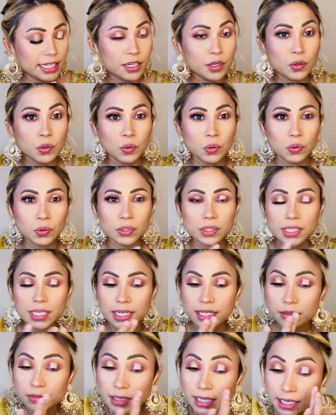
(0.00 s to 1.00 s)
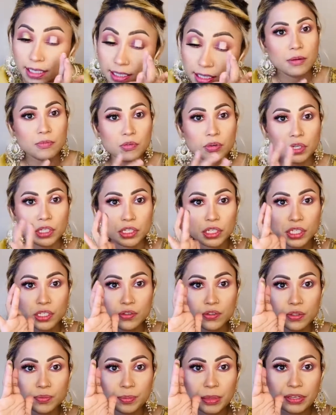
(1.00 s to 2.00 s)
gold kind of color. I'm going to use
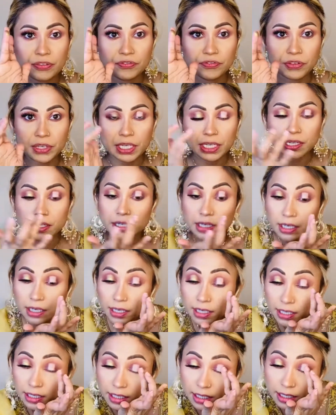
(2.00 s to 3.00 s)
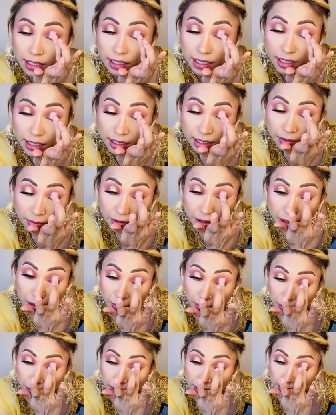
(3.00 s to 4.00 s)
my finger and I'm gonna
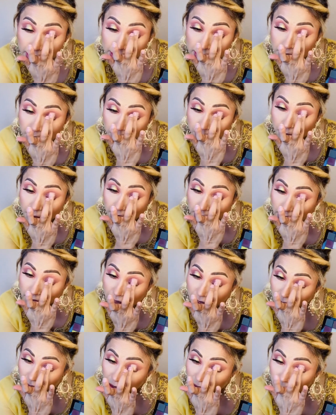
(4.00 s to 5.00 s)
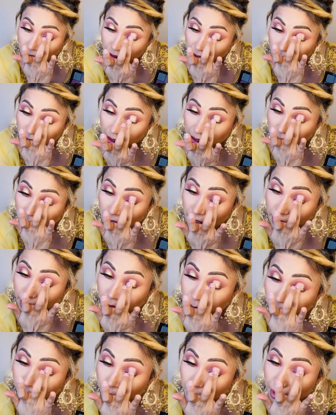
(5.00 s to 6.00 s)
put this on my
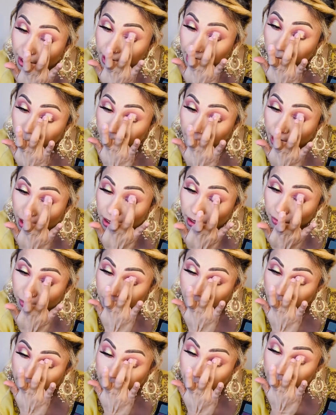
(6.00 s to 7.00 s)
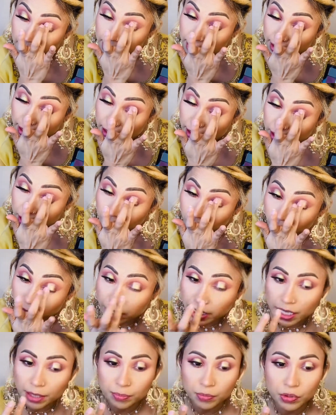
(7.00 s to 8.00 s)
middle part of my eyelid where I
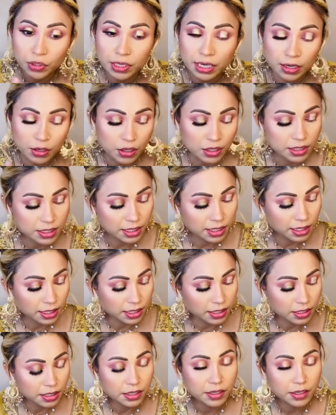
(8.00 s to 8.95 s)
put concealer.